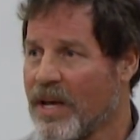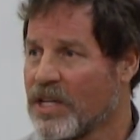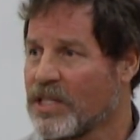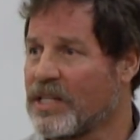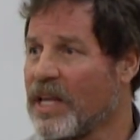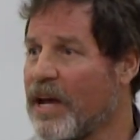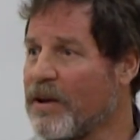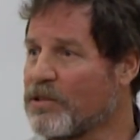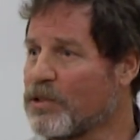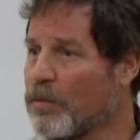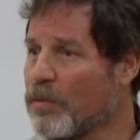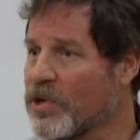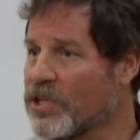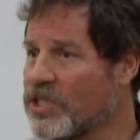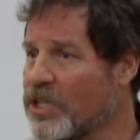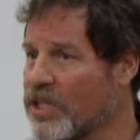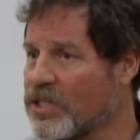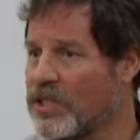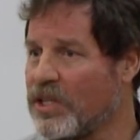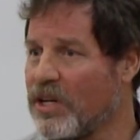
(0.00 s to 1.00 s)
Slaves that were
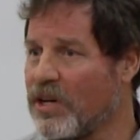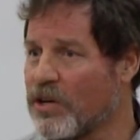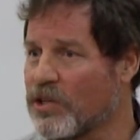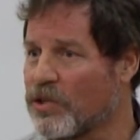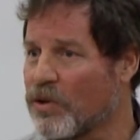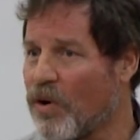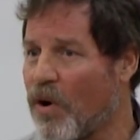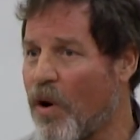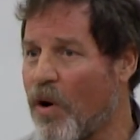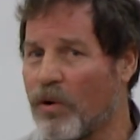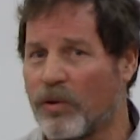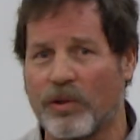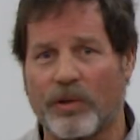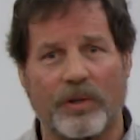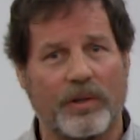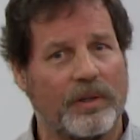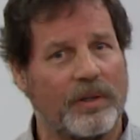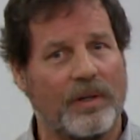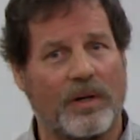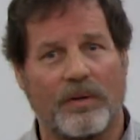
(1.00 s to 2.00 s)
60 years or
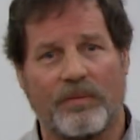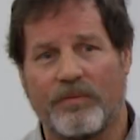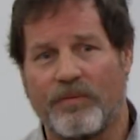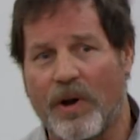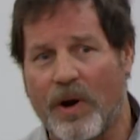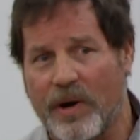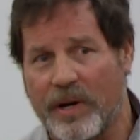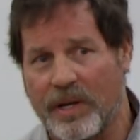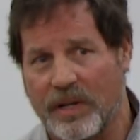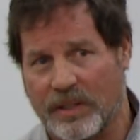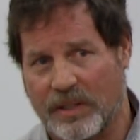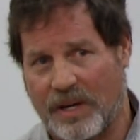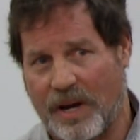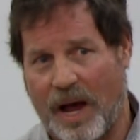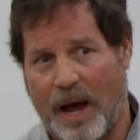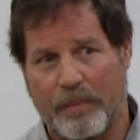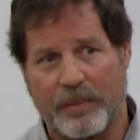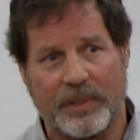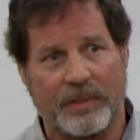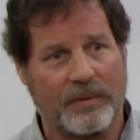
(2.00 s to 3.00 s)
older, very
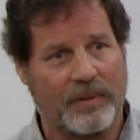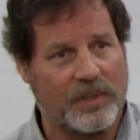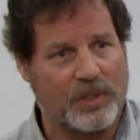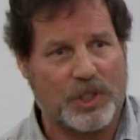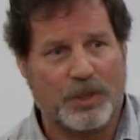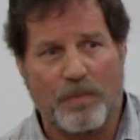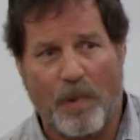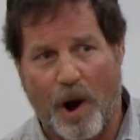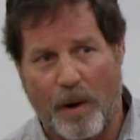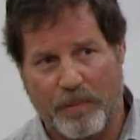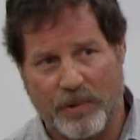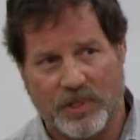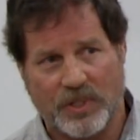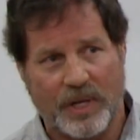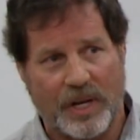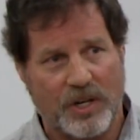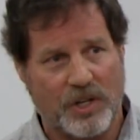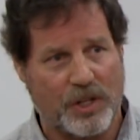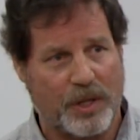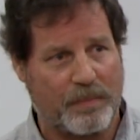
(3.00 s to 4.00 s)
uncommon, a small
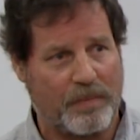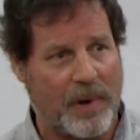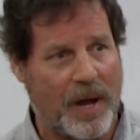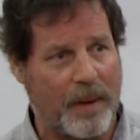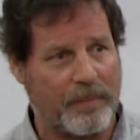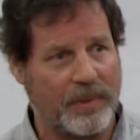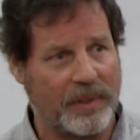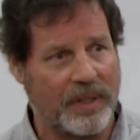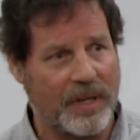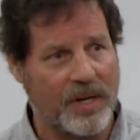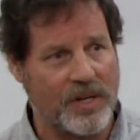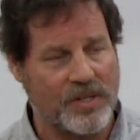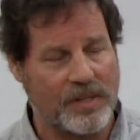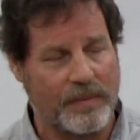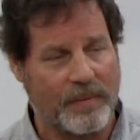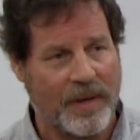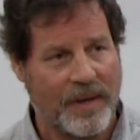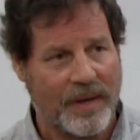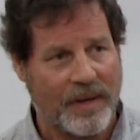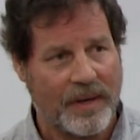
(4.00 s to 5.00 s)
percentage of the
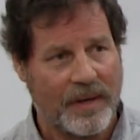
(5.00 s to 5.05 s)
population.